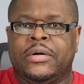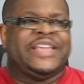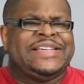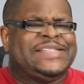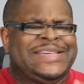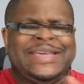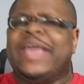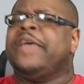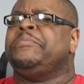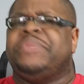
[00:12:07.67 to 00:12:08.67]
They see
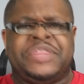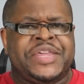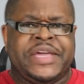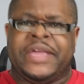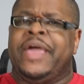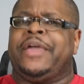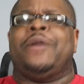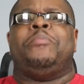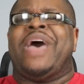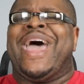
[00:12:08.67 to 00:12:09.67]
empathy,
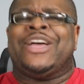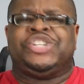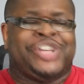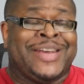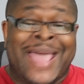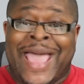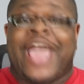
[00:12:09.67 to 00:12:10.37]
compassion,